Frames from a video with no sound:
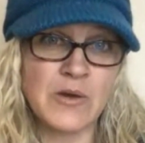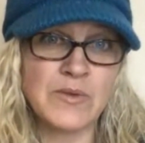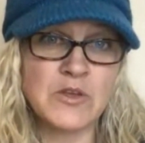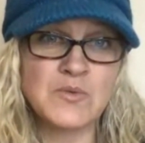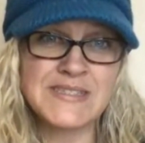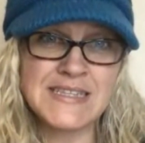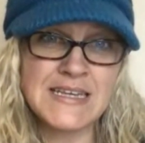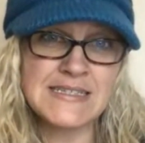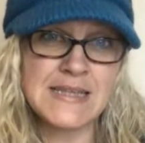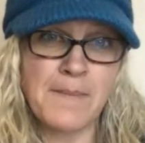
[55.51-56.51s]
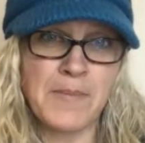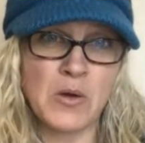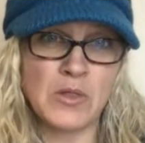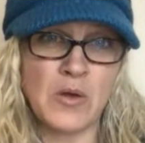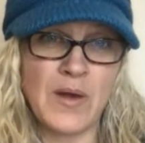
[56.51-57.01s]
with you 6
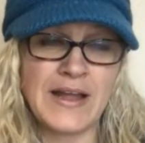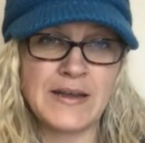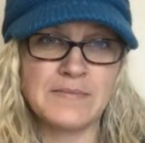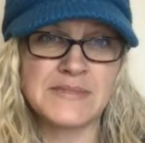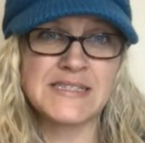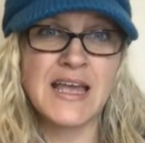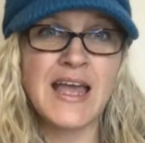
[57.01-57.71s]
Bolo items.